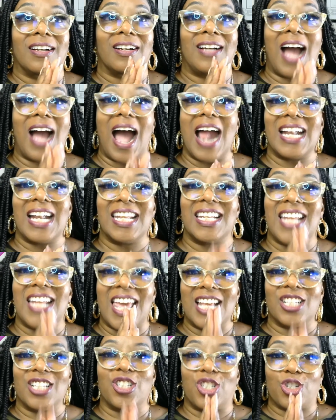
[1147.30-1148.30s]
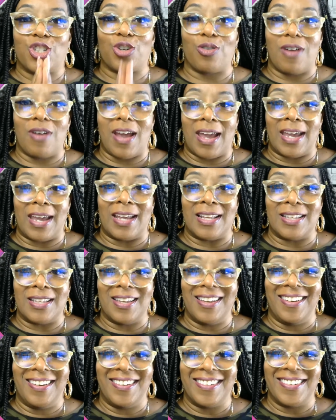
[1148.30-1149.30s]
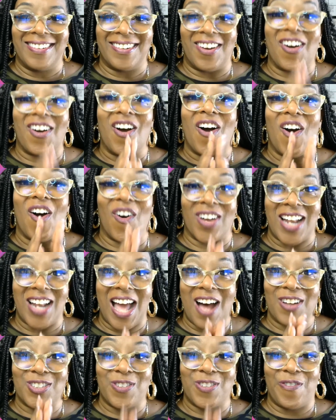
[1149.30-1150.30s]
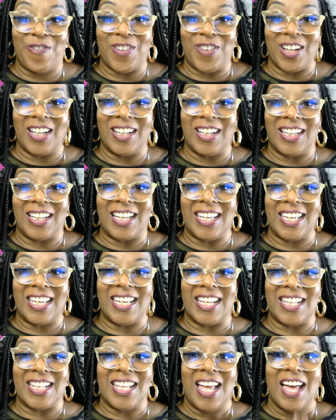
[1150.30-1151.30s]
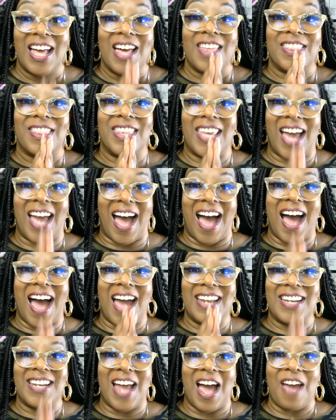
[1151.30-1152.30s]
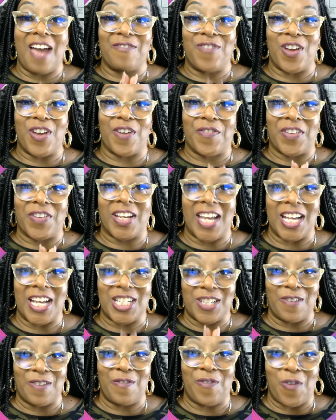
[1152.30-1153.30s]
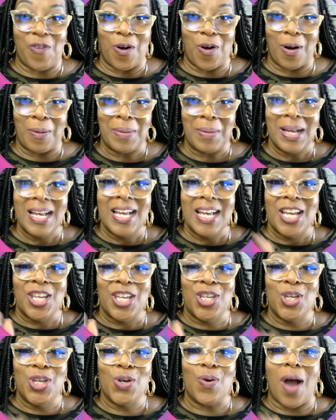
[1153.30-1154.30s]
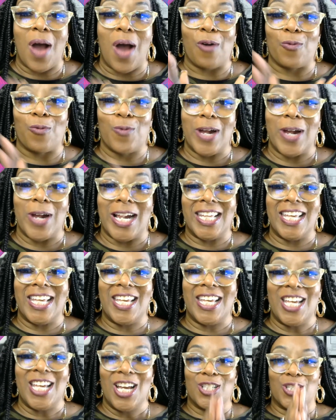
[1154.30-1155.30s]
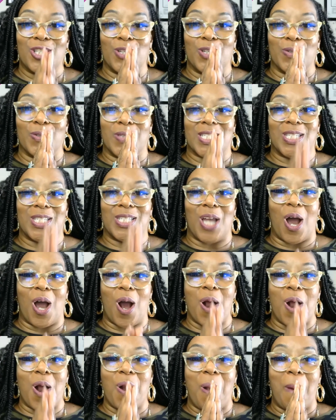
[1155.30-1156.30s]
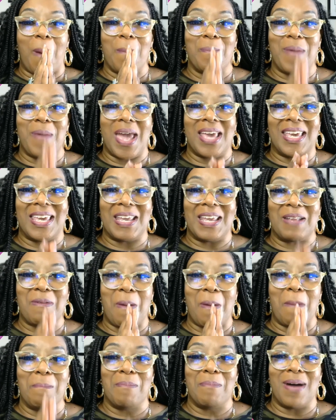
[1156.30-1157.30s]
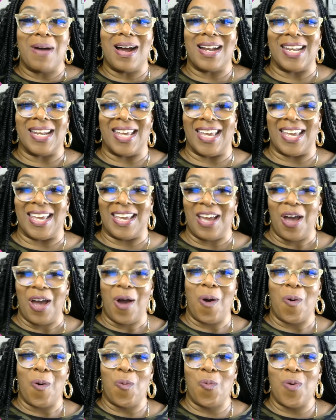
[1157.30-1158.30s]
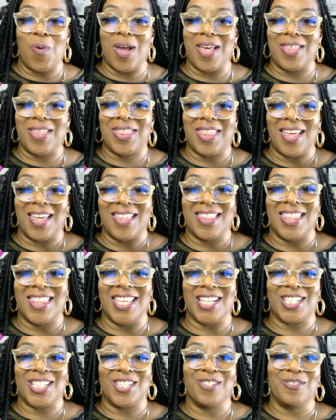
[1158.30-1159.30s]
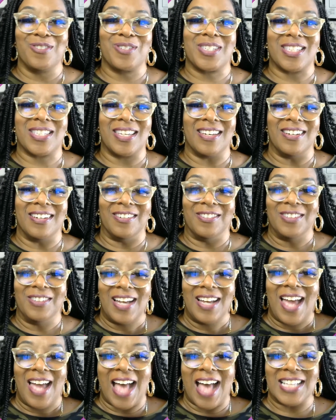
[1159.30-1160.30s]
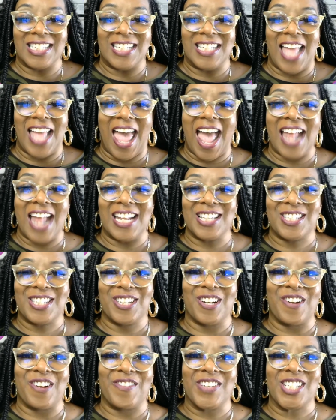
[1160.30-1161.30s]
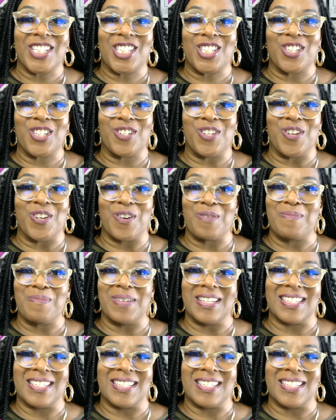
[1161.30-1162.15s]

guided and trained on how to fill in the I-9 verification form. You are ready to start making money with this new skill as an added service to your